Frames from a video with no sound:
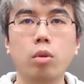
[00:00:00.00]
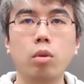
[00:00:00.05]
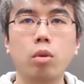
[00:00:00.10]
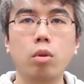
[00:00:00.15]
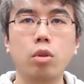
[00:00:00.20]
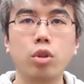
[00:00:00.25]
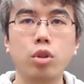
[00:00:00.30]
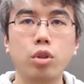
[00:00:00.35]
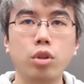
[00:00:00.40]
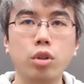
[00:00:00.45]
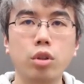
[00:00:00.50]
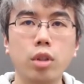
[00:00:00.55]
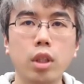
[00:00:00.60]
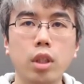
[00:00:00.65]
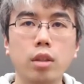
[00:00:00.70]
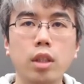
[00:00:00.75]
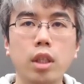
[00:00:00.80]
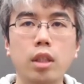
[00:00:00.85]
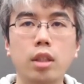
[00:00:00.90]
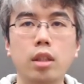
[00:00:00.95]

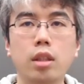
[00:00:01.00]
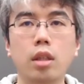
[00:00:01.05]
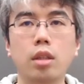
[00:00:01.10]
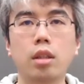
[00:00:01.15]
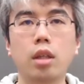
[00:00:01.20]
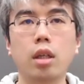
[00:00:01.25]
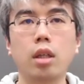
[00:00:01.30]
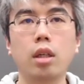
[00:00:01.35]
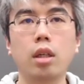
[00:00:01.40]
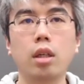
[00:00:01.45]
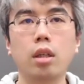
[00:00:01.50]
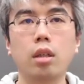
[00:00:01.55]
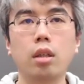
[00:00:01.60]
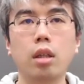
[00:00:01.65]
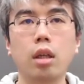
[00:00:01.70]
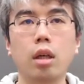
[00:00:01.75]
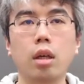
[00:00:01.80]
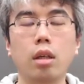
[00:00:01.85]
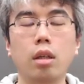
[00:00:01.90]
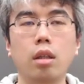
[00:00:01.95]
Originally, it could
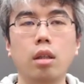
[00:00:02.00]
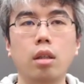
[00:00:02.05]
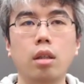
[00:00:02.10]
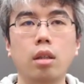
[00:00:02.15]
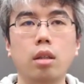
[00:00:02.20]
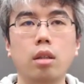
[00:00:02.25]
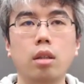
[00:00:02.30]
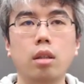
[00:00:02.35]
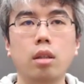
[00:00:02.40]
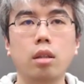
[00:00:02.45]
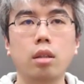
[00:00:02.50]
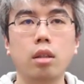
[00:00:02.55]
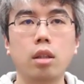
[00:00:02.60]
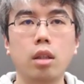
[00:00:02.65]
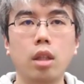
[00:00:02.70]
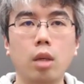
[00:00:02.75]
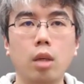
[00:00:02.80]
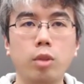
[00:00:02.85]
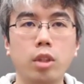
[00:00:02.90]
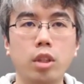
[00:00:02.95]
only be used
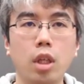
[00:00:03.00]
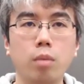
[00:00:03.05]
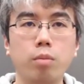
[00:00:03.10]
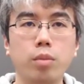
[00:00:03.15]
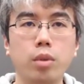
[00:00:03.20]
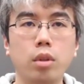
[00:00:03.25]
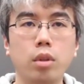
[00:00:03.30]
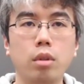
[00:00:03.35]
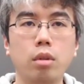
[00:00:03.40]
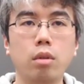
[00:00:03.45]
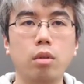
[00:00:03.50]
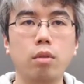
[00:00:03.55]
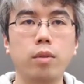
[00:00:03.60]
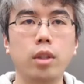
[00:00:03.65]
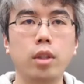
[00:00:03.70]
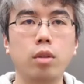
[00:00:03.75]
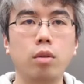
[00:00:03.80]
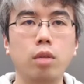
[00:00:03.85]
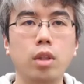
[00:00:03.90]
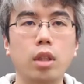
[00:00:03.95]
up to
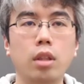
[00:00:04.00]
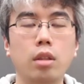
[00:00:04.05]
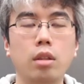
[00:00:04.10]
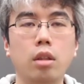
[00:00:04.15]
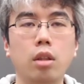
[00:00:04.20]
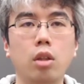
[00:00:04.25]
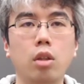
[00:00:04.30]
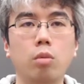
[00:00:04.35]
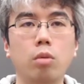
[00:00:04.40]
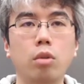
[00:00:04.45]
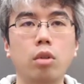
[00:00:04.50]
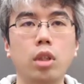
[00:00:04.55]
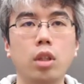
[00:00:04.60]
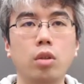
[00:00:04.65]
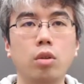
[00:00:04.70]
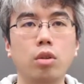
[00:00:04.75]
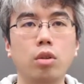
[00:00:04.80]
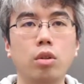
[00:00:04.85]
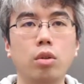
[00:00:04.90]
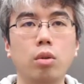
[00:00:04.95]
69
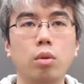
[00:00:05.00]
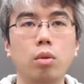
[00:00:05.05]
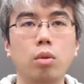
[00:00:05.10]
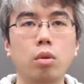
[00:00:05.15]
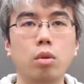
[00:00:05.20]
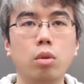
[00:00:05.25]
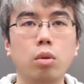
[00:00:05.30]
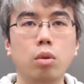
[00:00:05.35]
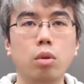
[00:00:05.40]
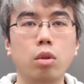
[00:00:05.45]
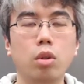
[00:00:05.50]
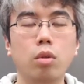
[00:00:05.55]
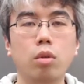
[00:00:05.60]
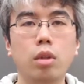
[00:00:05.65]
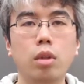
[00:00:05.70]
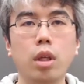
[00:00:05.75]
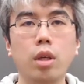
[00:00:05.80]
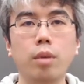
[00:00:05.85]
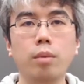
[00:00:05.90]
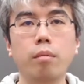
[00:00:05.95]
years, but
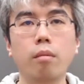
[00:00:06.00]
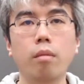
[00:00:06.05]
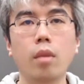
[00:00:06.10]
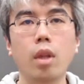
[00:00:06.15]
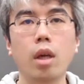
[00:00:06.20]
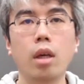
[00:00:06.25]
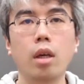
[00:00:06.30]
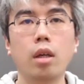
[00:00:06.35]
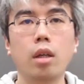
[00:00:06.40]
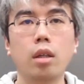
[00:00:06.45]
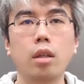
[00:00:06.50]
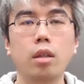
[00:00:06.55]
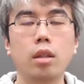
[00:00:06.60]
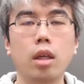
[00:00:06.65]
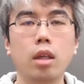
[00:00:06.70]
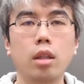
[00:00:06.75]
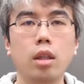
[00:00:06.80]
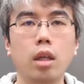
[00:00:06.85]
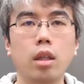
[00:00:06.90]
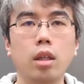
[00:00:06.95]
reducing
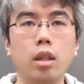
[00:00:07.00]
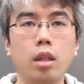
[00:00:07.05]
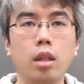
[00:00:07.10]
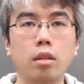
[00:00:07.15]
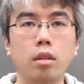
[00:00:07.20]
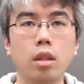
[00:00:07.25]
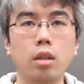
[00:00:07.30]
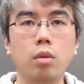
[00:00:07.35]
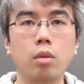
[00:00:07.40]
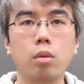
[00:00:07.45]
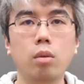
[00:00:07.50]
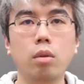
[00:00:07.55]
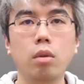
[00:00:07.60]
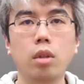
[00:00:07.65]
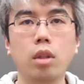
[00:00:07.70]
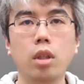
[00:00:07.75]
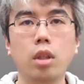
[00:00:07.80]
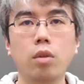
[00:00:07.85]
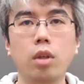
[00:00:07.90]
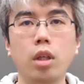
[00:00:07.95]
the
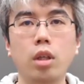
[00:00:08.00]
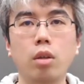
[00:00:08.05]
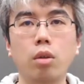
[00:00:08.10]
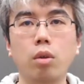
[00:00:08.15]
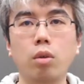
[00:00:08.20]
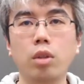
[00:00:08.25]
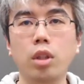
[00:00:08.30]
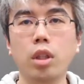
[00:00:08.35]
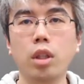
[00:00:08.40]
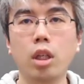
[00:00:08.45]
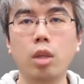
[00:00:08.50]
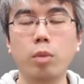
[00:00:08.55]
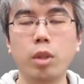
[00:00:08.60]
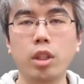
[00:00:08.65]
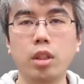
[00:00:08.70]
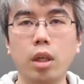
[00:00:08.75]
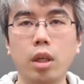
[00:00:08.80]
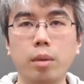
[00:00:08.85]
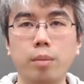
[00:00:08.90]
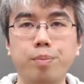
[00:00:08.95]
resolution, it can
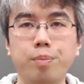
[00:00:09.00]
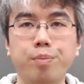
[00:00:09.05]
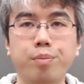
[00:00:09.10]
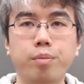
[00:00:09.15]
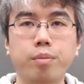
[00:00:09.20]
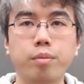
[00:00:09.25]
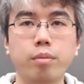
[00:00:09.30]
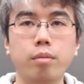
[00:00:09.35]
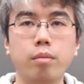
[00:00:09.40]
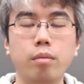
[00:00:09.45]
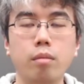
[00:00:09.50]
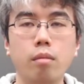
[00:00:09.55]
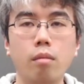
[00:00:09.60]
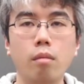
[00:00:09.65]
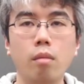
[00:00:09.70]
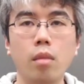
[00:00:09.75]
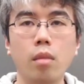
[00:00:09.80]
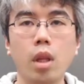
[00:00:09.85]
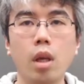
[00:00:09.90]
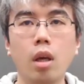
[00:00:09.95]
now be used
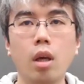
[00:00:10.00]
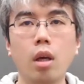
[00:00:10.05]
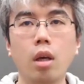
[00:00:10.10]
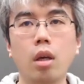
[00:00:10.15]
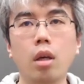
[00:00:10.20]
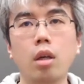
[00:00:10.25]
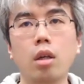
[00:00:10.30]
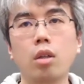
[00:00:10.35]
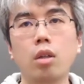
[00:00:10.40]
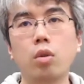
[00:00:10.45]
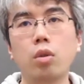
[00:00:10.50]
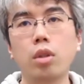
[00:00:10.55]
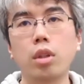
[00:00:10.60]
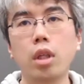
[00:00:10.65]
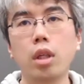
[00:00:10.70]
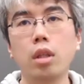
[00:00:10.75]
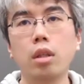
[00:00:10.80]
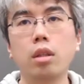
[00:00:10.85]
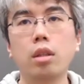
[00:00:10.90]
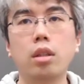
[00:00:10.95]
up to 200
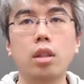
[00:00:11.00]
years.